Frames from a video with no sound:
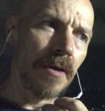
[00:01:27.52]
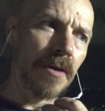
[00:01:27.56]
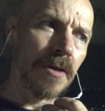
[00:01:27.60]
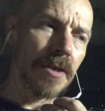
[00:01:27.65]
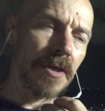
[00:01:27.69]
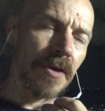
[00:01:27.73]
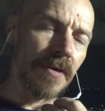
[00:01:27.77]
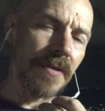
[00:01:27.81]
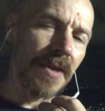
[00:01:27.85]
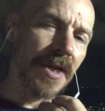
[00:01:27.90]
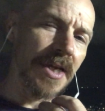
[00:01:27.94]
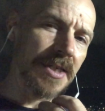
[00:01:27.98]

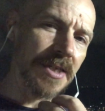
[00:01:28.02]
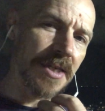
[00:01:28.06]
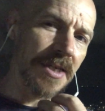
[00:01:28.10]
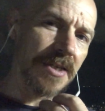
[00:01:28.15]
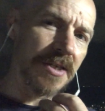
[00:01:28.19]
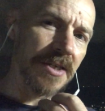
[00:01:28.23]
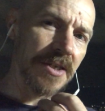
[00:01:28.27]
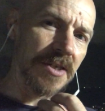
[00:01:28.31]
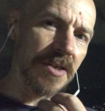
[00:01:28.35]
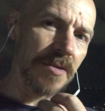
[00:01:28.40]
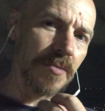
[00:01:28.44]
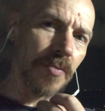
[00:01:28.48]
in that
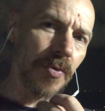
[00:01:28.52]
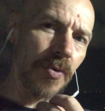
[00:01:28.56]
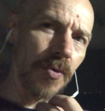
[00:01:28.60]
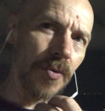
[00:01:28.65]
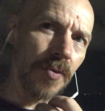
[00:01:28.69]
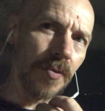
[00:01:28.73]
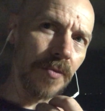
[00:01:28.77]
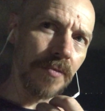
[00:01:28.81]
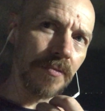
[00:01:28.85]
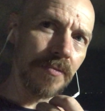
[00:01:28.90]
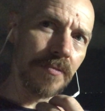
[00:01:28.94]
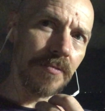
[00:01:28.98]
sense it's
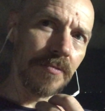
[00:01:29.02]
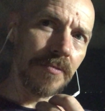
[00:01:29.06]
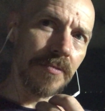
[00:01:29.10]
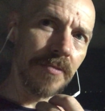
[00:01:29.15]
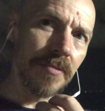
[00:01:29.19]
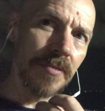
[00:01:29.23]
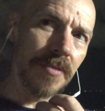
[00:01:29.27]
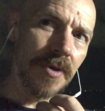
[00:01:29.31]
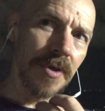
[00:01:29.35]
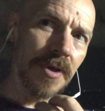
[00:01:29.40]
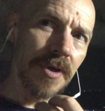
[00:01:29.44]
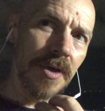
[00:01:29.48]
important.
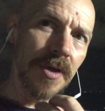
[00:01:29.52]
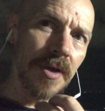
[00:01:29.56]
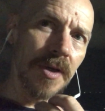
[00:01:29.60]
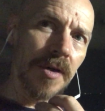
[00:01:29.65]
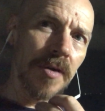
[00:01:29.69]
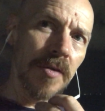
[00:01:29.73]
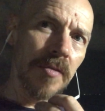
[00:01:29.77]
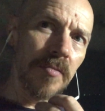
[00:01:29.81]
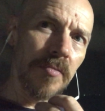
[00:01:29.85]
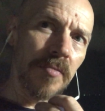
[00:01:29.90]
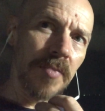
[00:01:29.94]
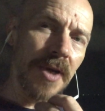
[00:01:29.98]

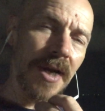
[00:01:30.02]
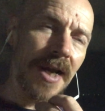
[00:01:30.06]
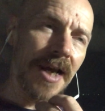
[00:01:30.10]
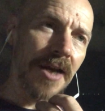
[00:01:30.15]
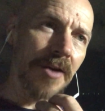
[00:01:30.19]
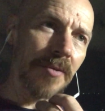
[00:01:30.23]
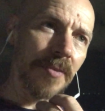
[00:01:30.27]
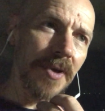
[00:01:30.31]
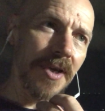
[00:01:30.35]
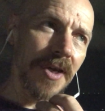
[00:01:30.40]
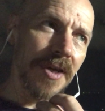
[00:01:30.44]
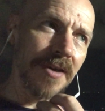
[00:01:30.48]
But how
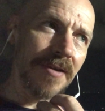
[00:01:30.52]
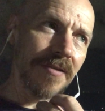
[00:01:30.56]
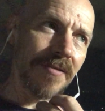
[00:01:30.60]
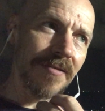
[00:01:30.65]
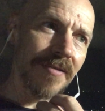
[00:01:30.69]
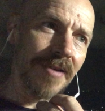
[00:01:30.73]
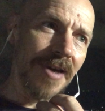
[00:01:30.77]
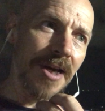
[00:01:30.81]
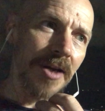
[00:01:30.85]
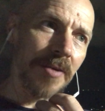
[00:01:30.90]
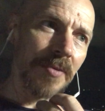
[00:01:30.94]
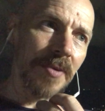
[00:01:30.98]
do we
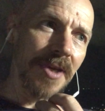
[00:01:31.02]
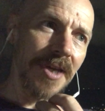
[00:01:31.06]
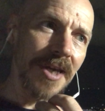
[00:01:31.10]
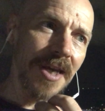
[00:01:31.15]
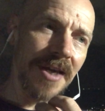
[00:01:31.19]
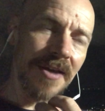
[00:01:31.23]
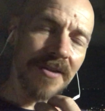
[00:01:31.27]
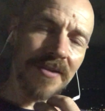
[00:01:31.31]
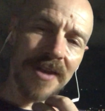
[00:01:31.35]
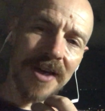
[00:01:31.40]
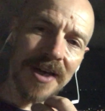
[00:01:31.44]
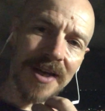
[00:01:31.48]

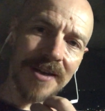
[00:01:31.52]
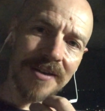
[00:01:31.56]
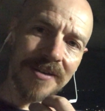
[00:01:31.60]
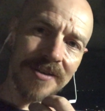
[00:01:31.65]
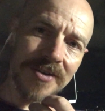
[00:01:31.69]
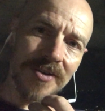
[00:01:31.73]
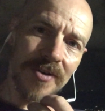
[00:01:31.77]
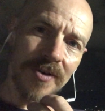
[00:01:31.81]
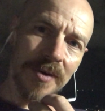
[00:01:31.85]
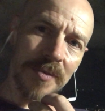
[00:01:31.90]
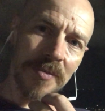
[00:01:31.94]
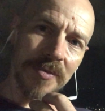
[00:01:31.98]
get that
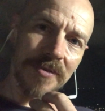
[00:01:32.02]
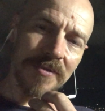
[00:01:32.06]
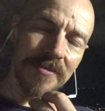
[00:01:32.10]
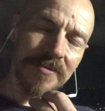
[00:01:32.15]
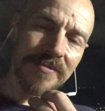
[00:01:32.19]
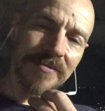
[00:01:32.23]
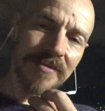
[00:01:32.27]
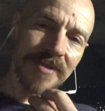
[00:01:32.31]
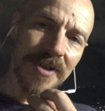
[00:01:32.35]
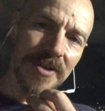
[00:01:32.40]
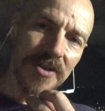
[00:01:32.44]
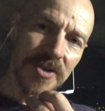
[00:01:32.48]
type
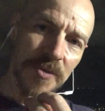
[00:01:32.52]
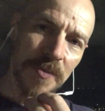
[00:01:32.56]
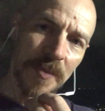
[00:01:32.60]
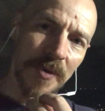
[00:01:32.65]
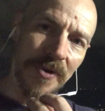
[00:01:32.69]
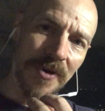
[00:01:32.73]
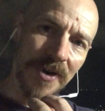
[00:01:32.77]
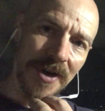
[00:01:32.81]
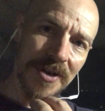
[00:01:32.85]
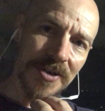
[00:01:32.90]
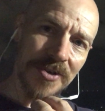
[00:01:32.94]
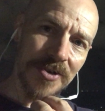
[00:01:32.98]
of
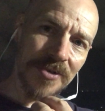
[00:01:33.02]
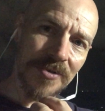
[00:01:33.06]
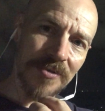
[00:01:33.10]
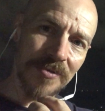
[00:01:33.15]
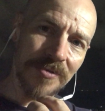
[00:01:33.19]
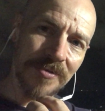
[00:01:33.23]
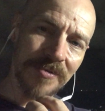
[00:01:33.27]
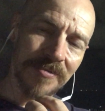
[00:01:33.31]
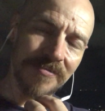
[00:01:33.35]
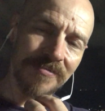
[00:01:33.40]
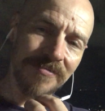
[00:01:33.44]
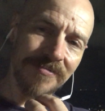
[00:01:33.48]

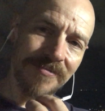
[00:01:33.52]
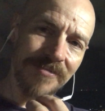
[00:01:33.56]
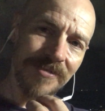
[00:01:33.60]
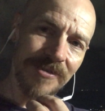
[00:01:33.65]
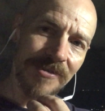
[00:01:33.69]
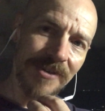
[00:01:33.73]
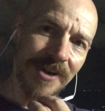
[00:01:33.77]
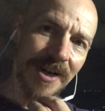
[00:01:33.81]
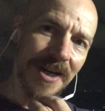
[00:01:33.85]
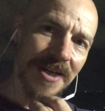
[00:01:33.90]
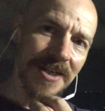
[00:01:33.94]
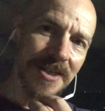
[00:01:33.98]
inspirational
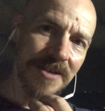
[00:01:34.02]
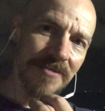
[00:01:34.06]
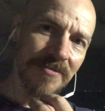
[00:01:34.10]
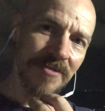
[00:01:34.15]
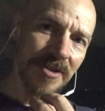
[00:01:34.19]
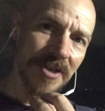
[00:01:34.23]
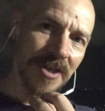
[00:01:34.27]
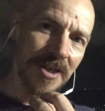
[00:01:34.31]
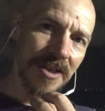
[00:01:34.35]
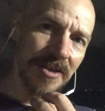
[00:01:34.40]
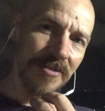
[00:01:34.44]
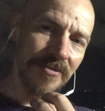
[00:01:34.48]

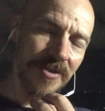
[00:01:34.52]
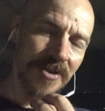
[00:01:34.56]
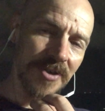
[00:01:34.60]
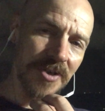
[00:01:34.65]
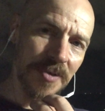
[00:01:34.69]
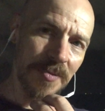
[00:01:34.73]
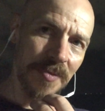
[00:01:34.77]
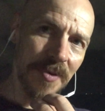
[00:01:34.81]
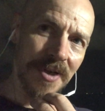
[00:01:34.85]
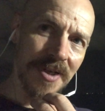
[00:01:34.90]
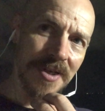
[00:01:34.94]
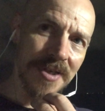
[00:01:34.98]
creativity in the
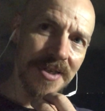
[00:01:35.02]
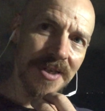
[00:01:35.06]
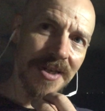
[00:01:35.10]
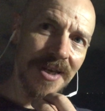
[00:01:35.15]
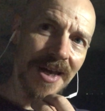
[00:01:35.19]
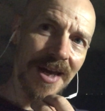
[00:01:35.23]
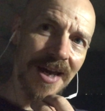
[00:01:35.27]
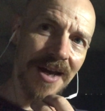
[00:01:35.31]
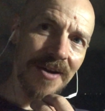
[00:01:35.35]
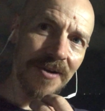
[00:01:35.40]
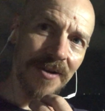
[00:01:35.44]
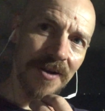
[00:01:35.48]
first place?
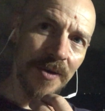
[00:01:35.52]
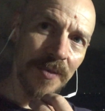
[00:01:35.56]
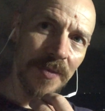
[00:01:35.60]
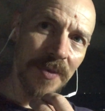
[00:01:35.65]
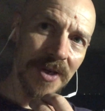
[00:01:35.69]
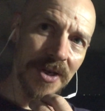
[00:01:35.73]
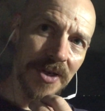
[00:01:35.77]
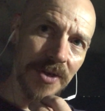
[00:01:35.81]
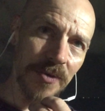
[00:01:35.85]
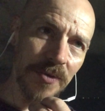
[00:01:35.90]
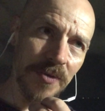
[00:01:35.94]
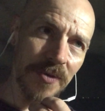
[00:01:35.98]
How can we
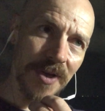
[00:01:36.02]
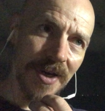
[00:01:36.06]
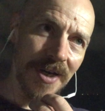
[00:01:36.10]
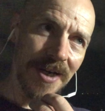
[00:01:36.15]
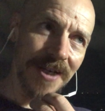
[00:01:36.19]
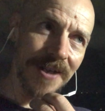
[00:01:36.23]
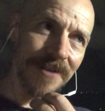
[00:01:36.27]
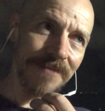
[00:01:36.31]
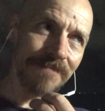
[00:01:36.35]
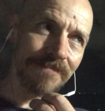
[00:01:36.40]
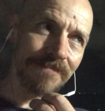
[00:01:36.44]
do that?